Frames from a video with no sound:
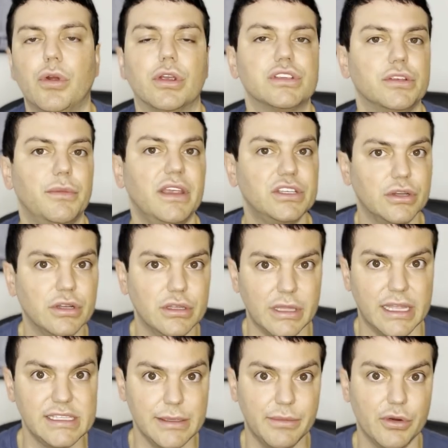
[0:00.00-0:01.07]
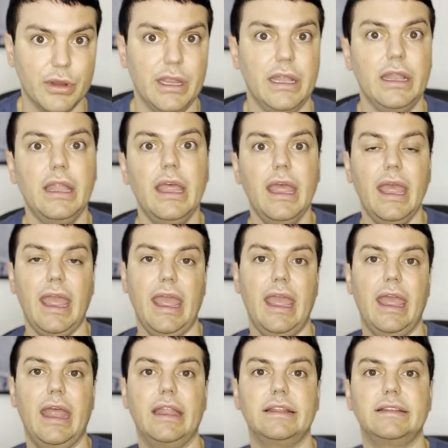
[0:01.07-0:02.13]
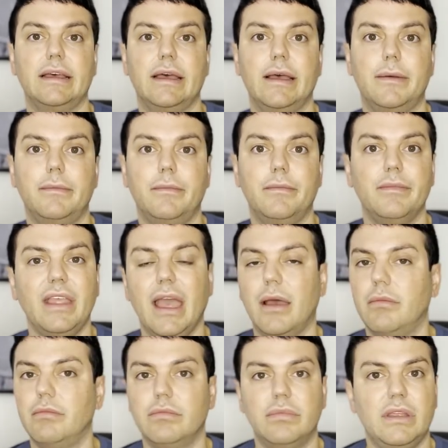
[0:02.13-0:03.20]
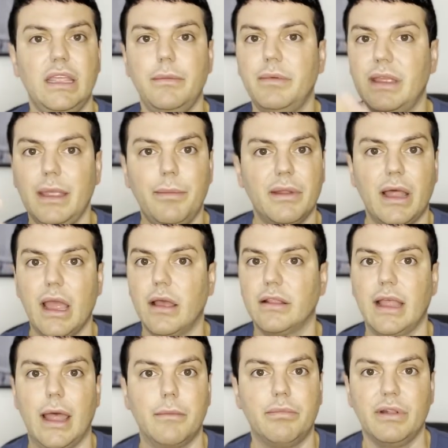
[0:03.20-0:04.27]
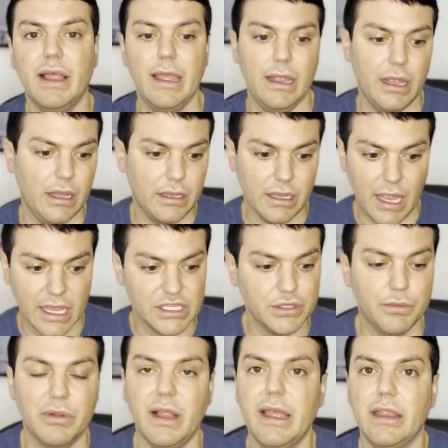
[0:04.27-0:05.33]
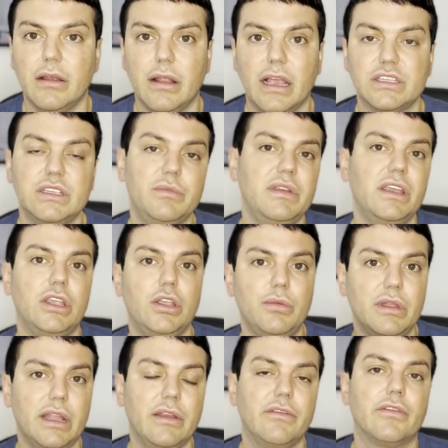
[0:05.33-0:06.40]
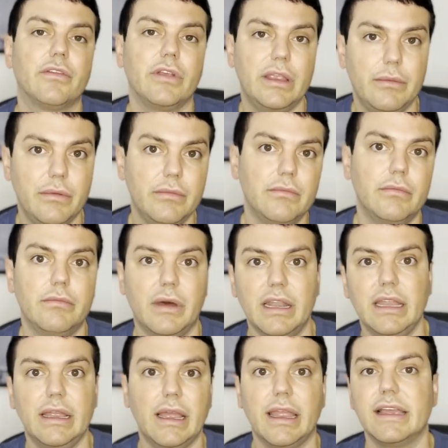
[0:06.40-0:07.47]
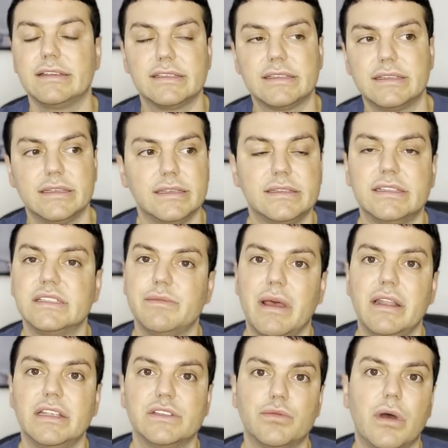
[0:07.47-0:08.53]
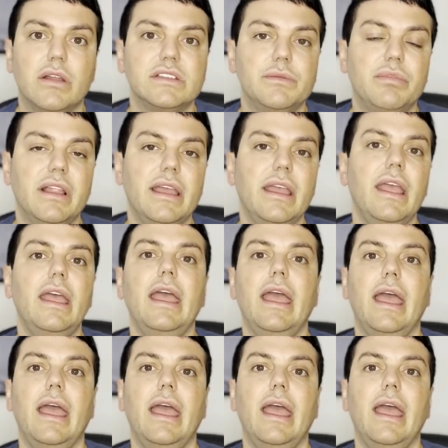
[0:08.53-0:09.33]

work. So make sure it lights up green. And yeah, keep an eye on that play. And as you're playing, you'll actually be accumulating free money, I guess, to spend as well to play.